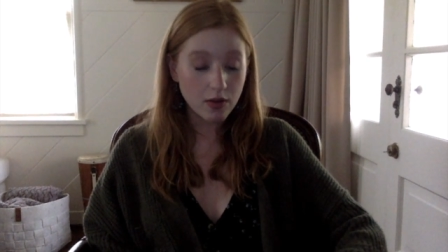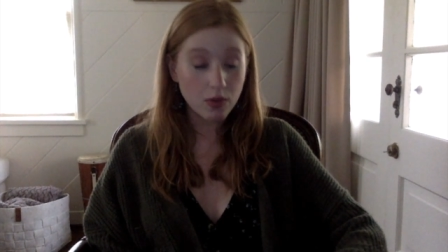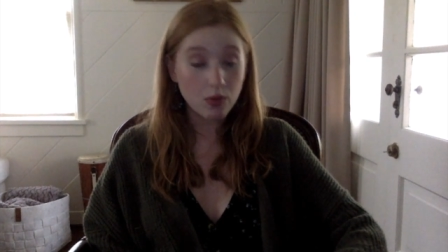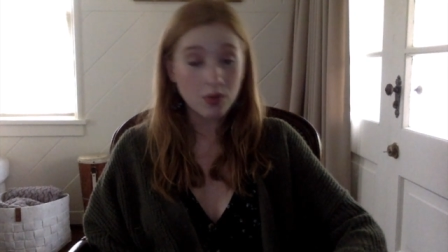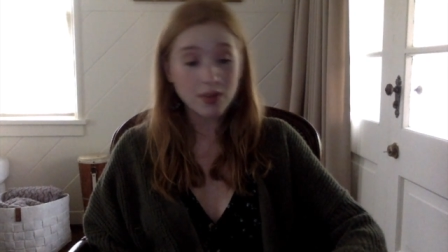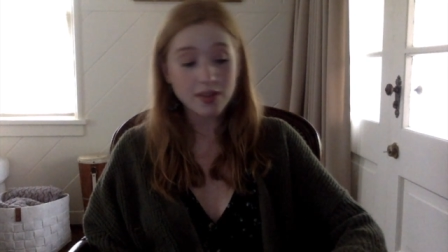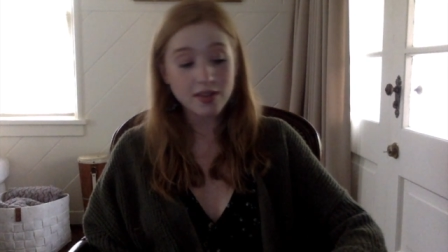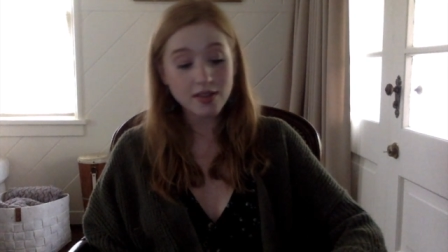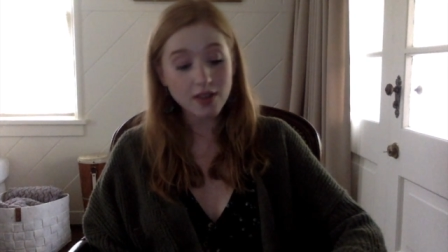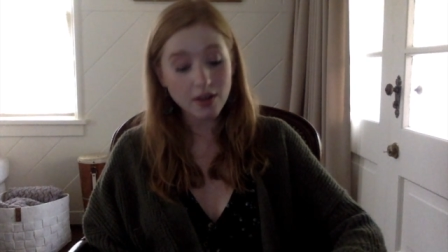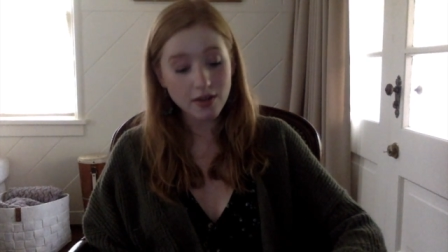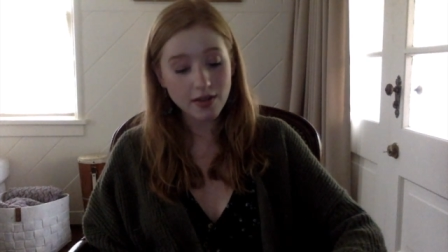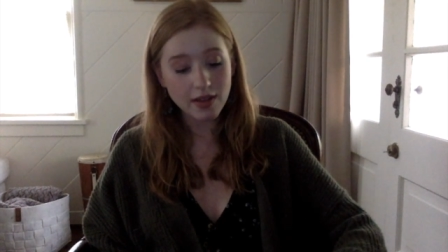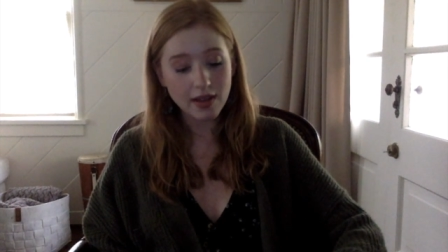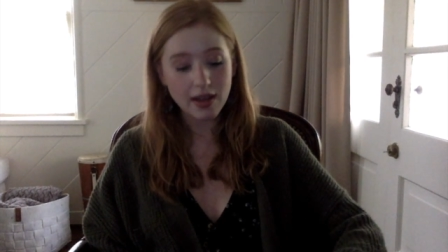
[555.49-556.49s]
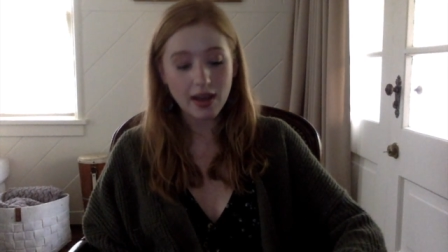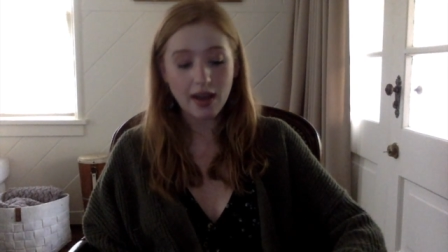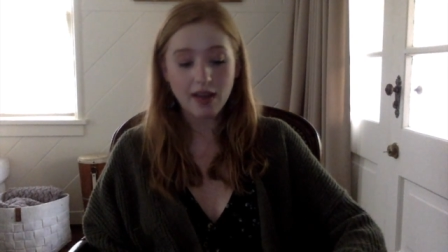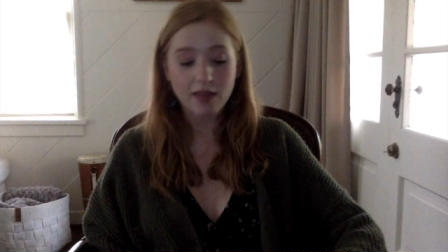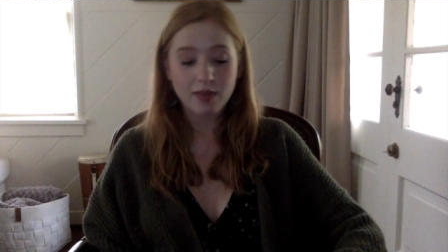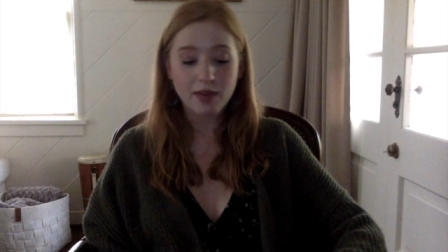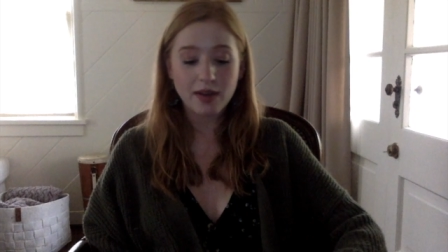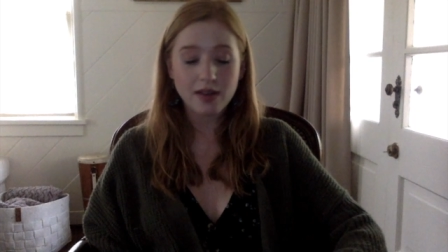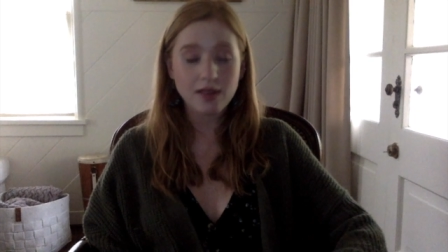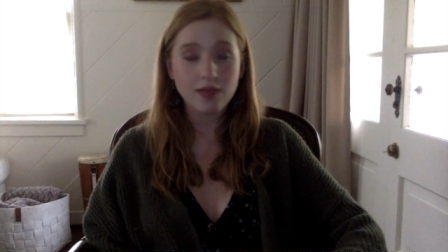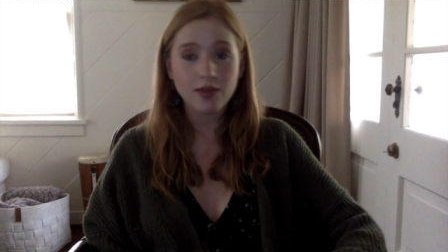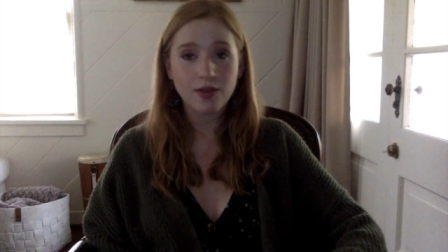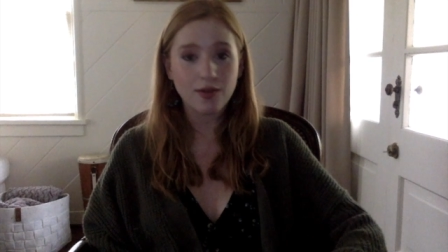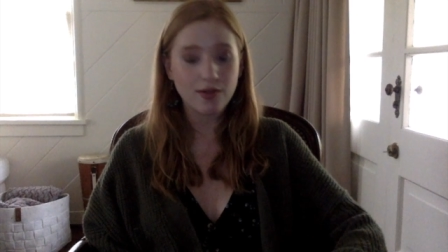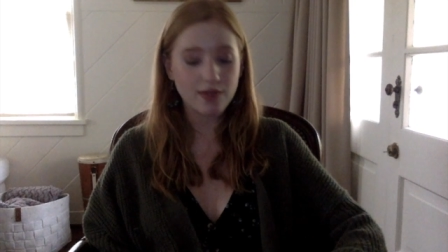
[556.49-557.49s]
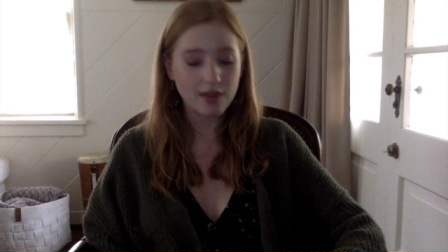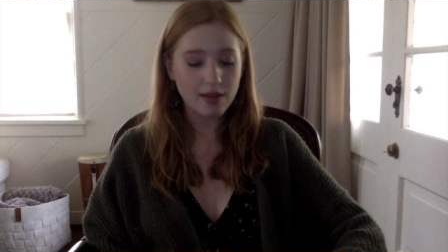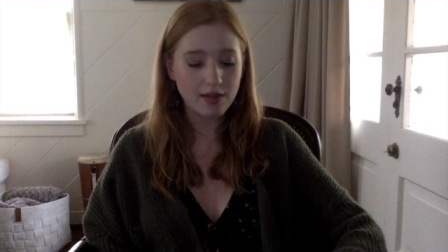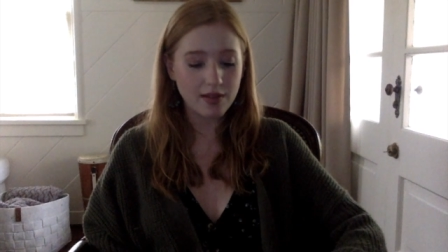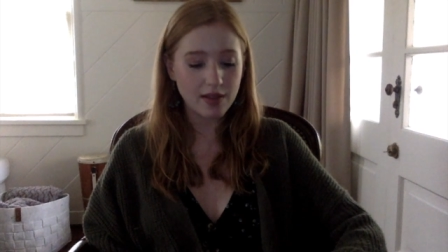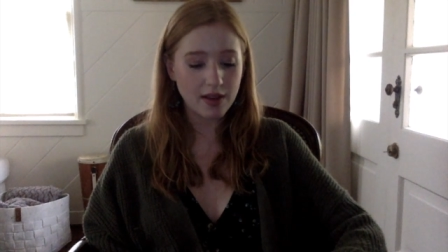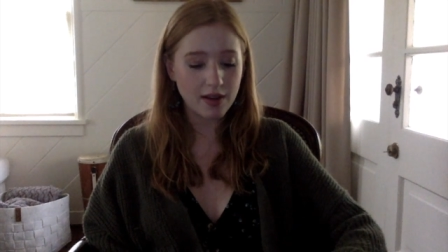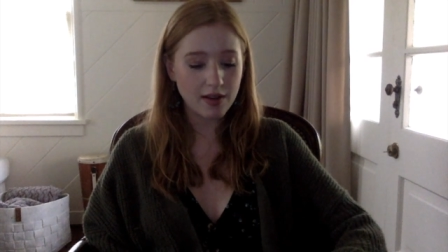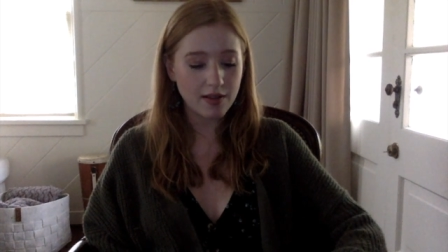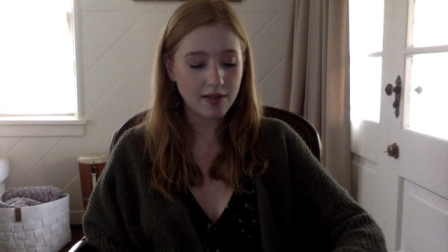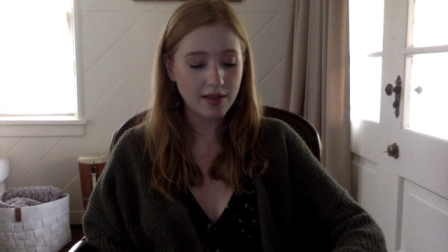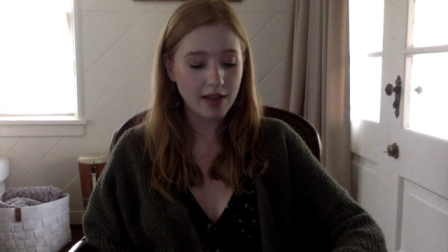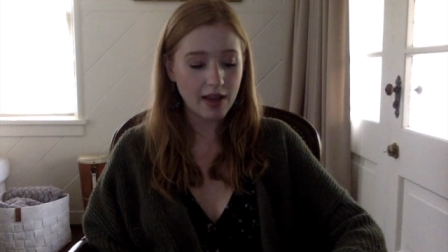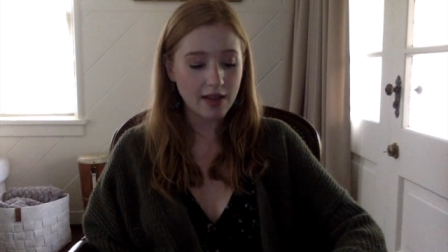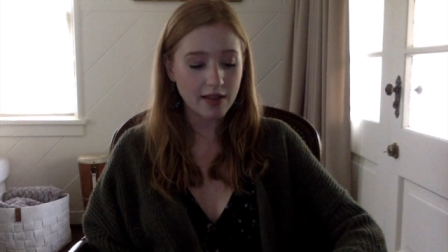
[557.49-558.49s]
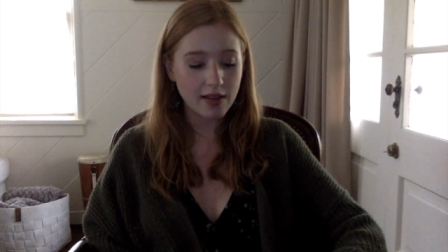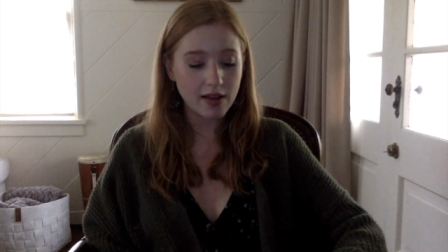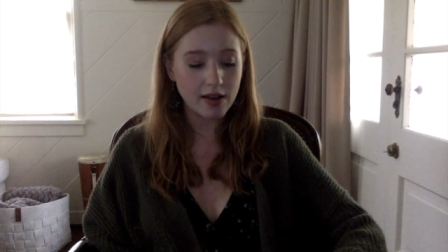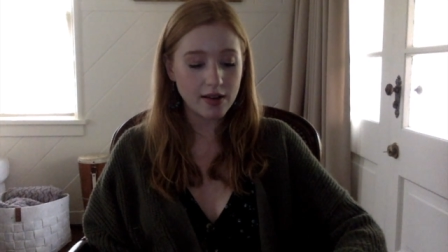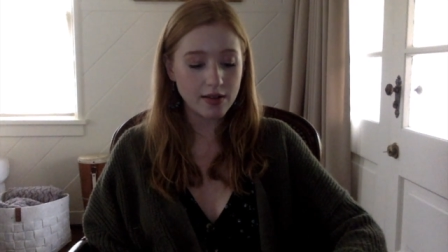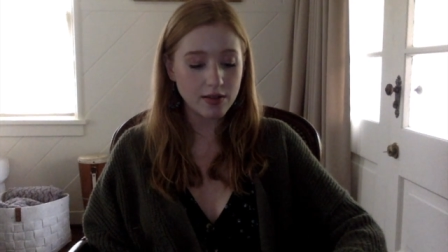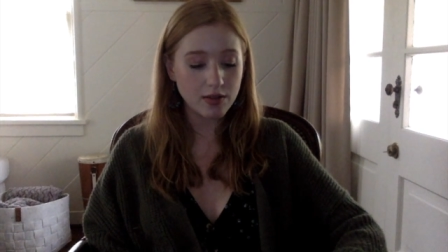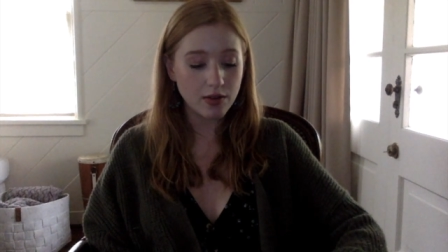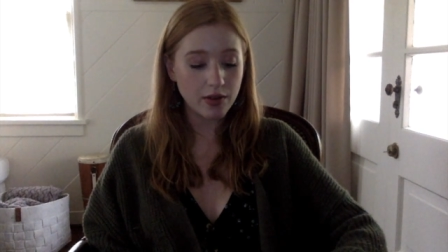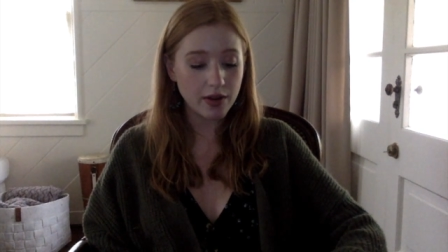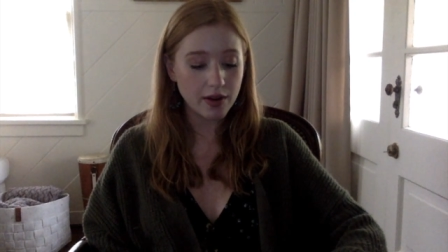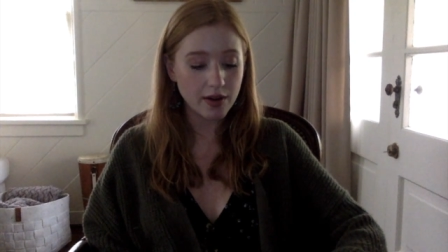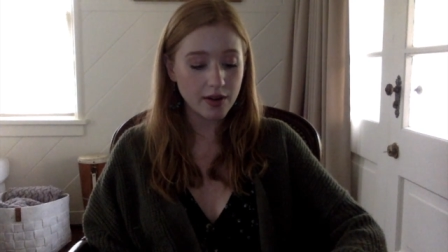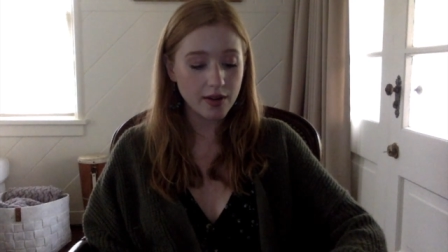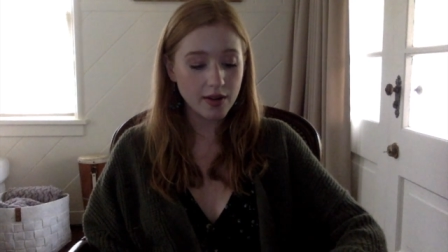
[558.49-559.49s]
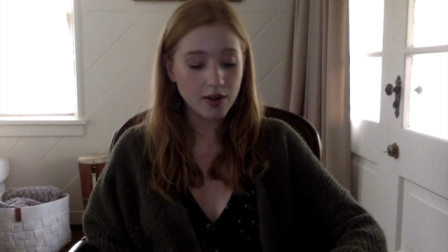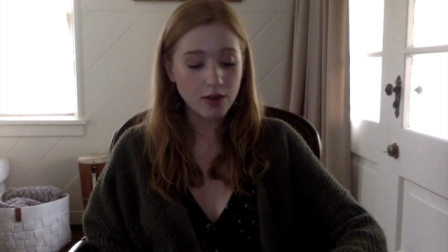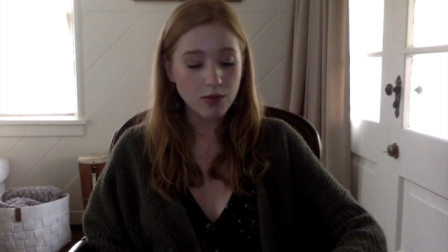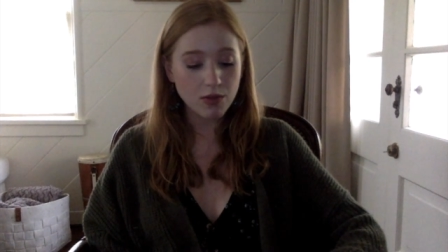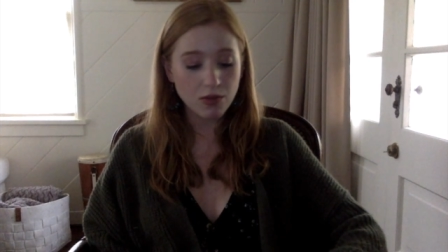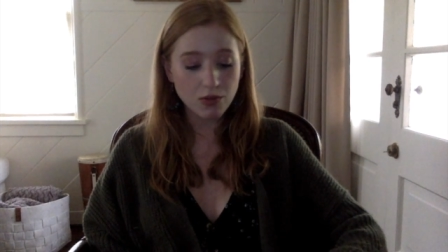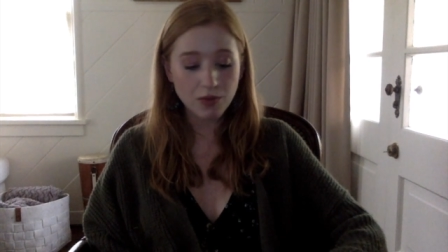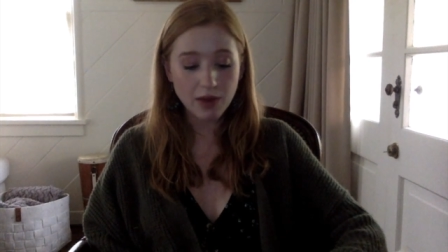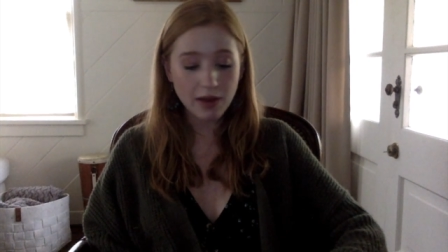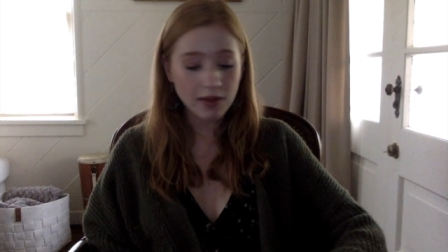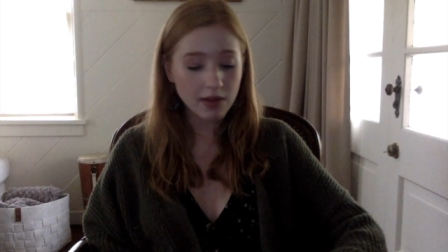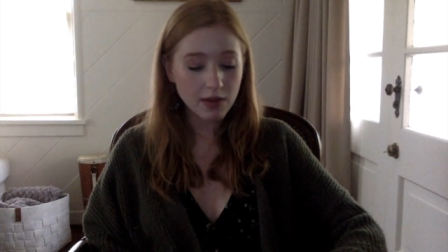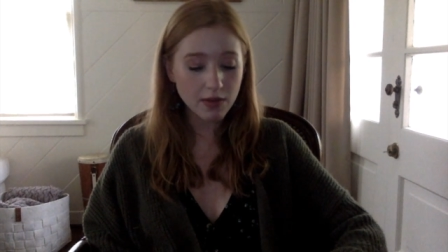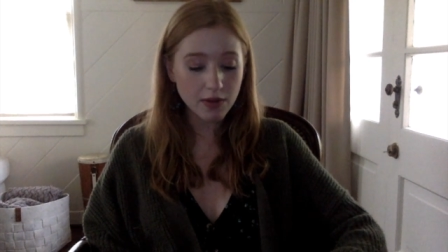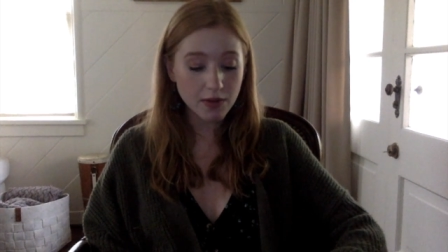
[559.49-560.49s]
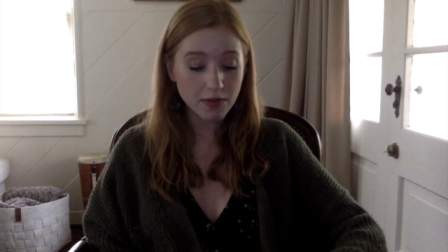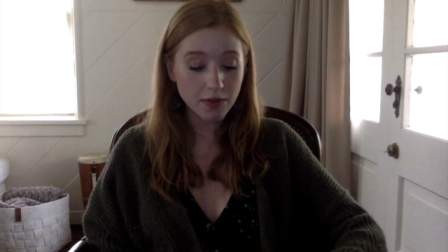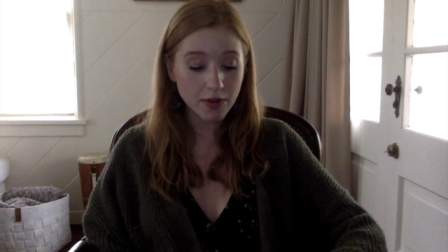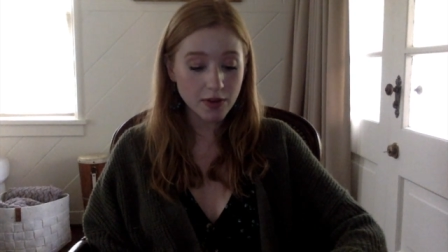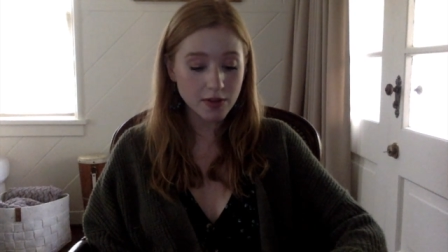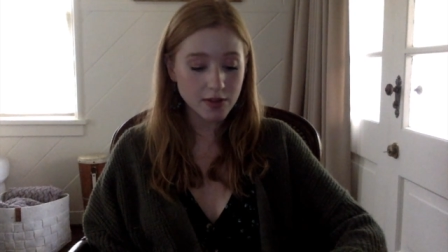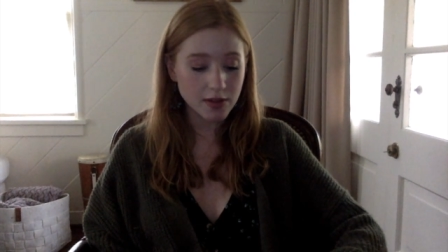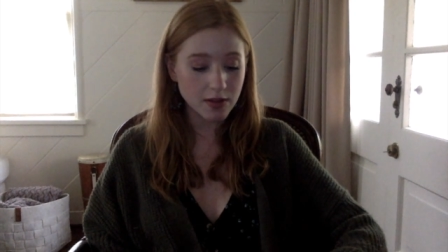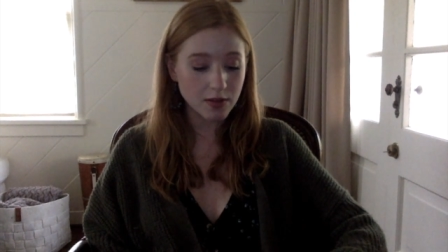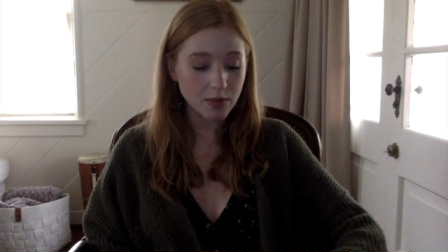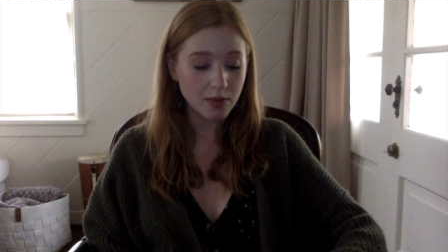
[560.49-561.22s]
One startling aspect of Houston's years as a young lawyer was rarely referred to,